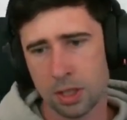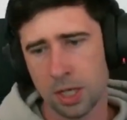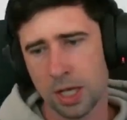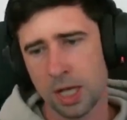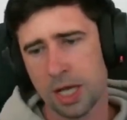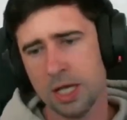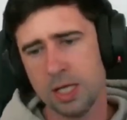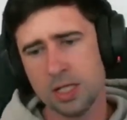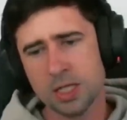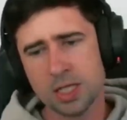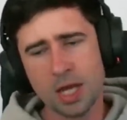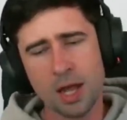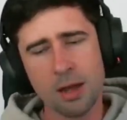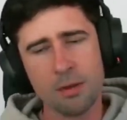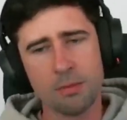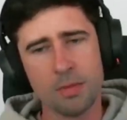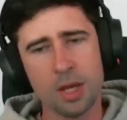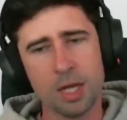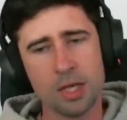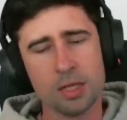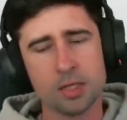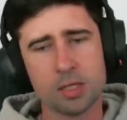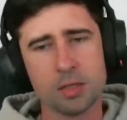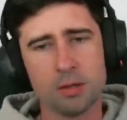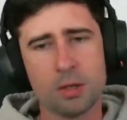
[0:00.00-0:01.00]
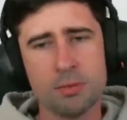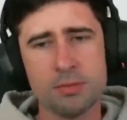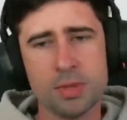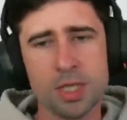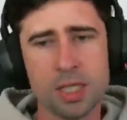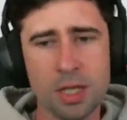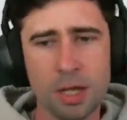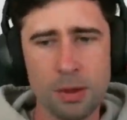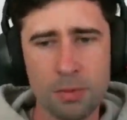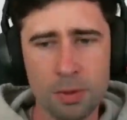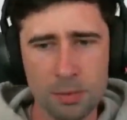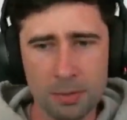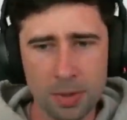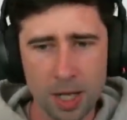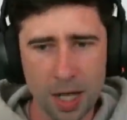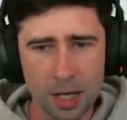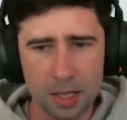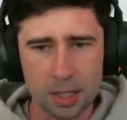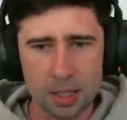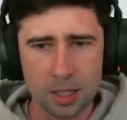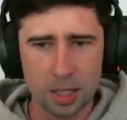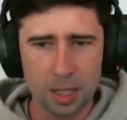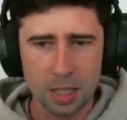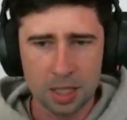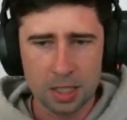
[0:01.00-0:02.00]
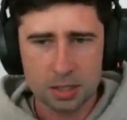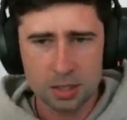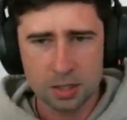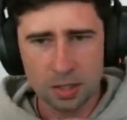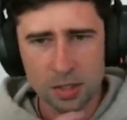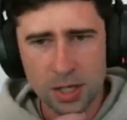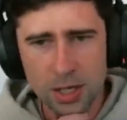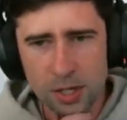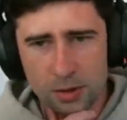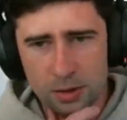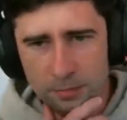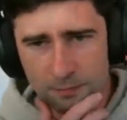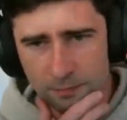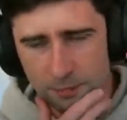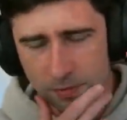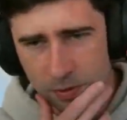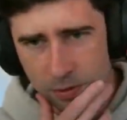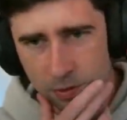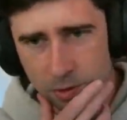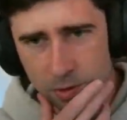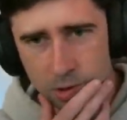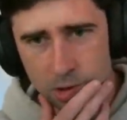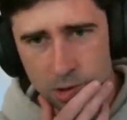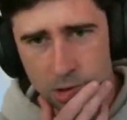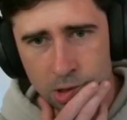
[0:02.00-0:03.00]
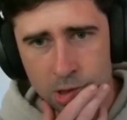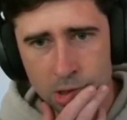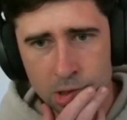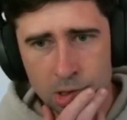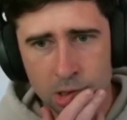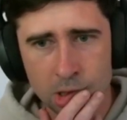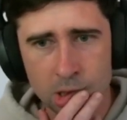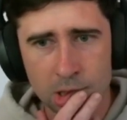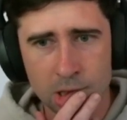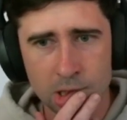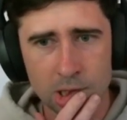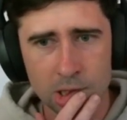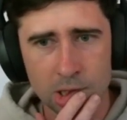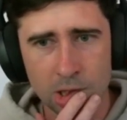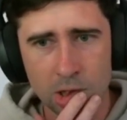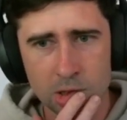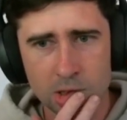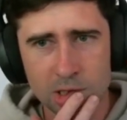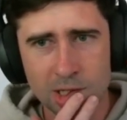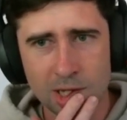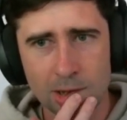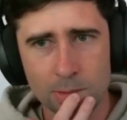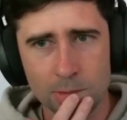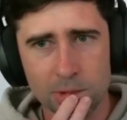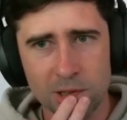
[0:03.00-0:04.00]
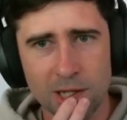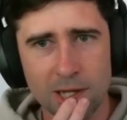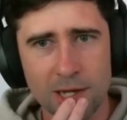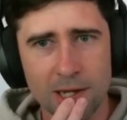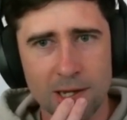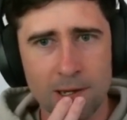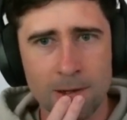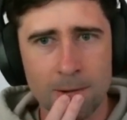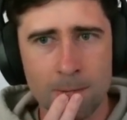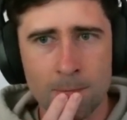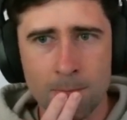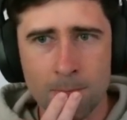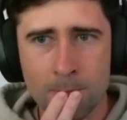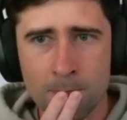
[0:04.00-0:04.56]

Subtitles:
He snapped me, so I'm snapping back. He's got our Infinaut. He knows our play.